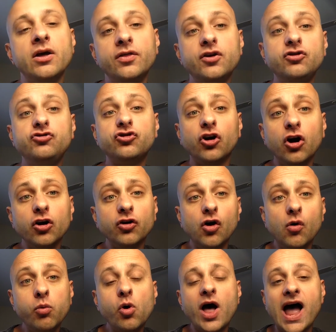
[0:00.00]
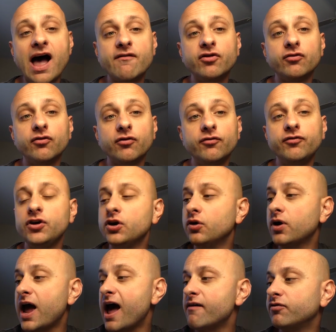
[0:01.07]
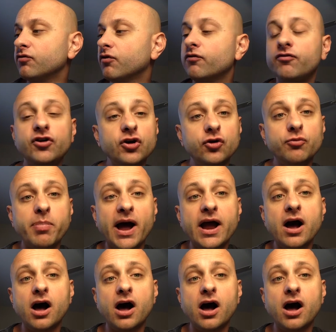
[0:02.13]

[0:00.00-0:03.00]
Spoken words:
The journal will have it reviewed by